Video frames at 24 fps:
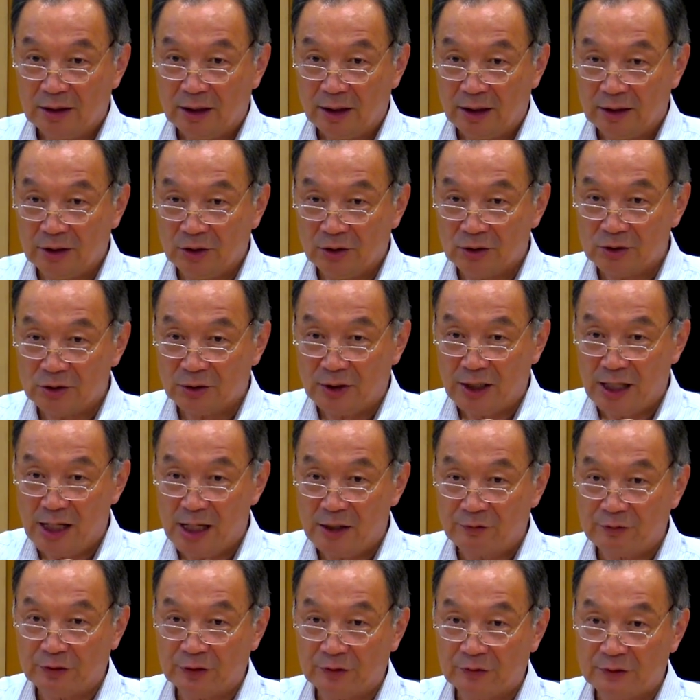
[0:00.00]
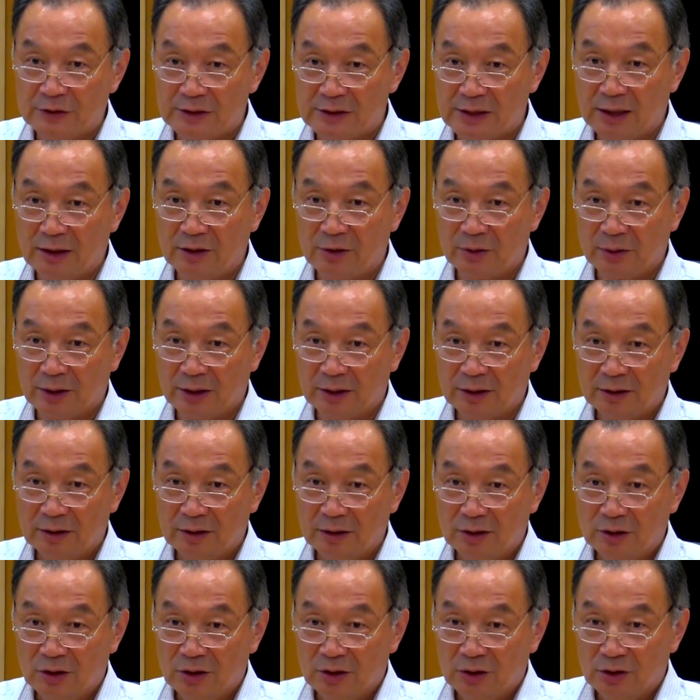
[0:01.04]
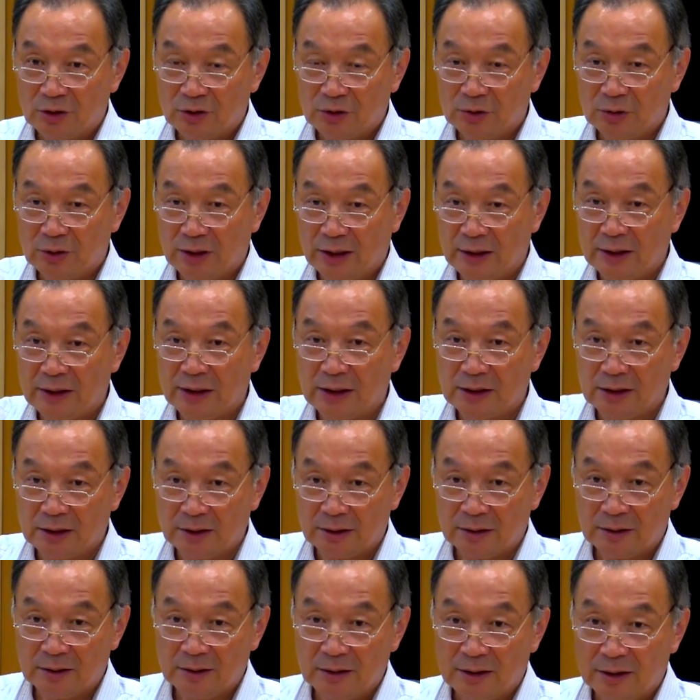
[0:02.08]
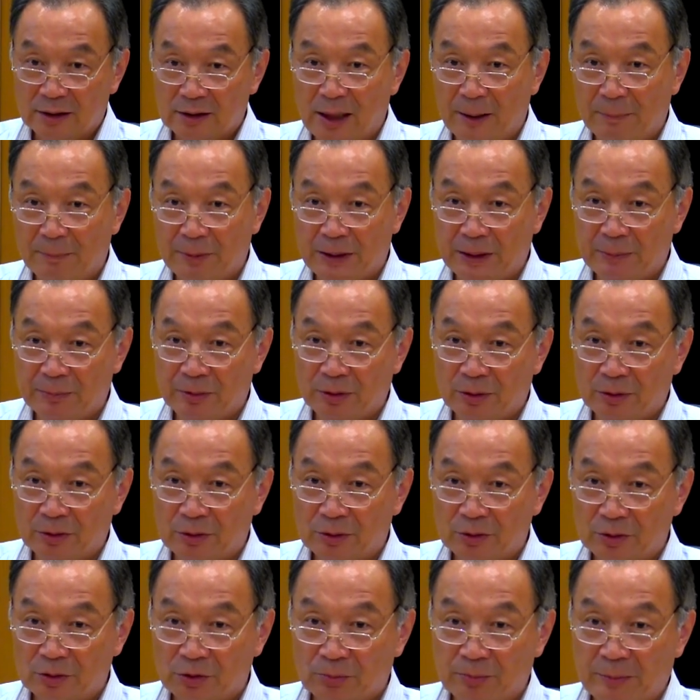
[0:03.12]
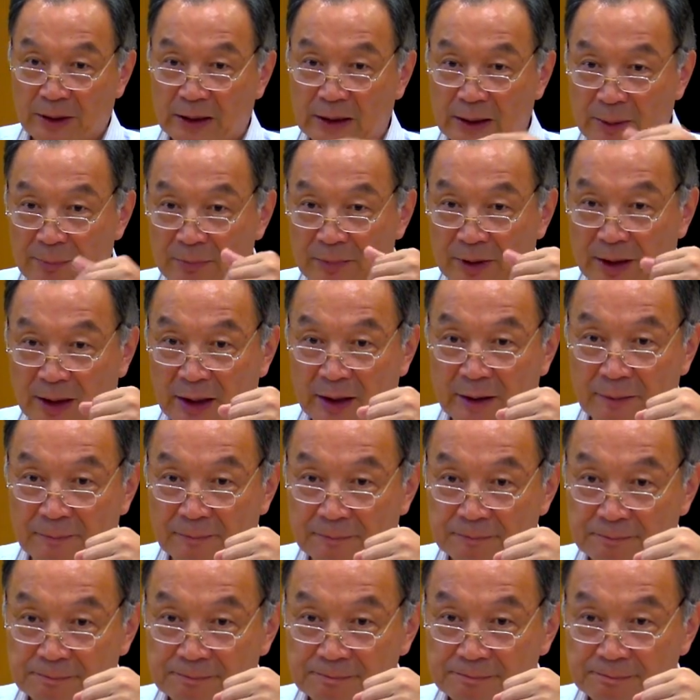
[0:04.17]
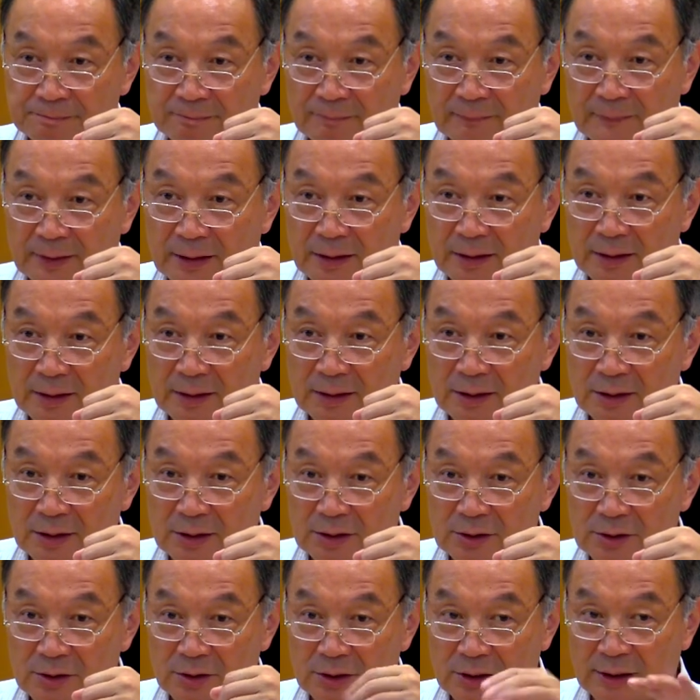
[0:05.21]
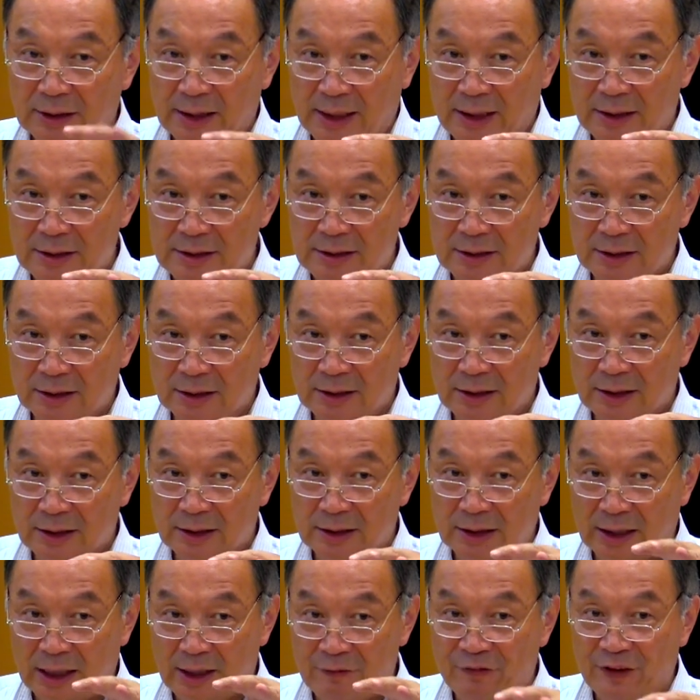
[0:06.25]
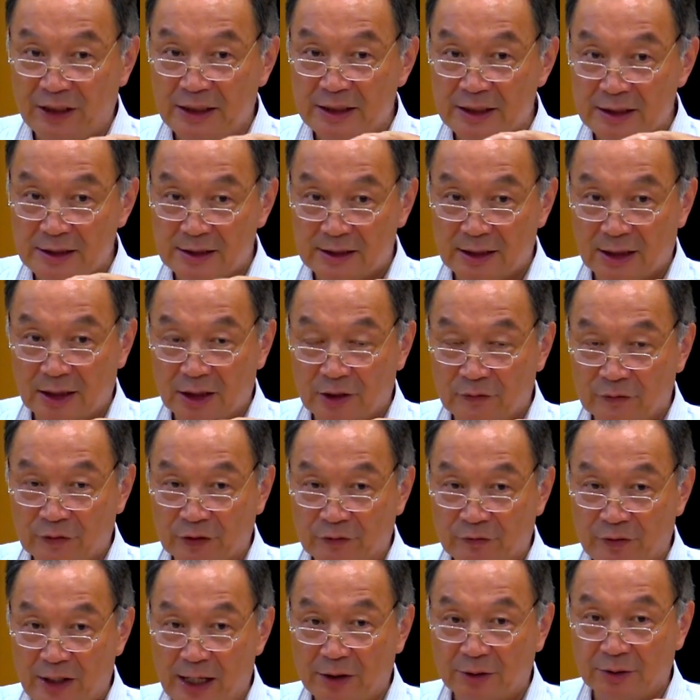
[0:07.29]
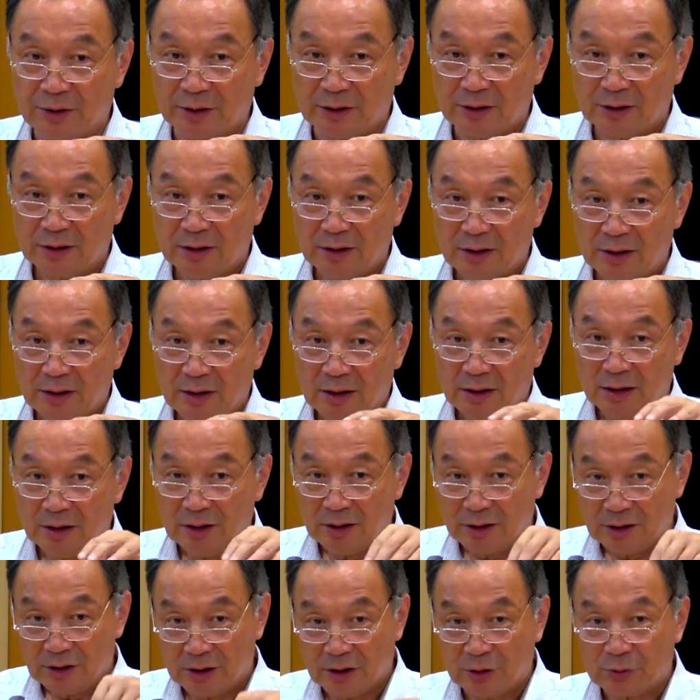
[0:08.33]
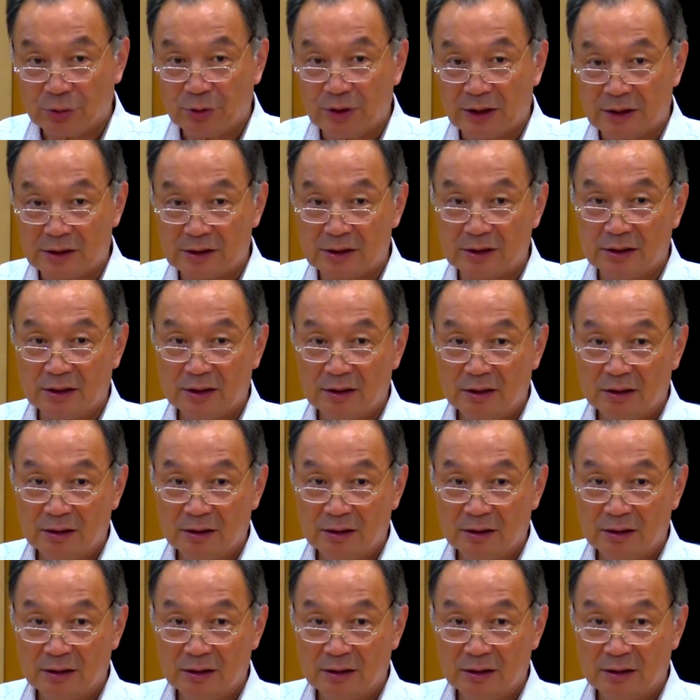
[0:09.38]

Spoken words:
and also half of the salary to another young people to make them in. So and then certainly the efficiency of the factory decreased.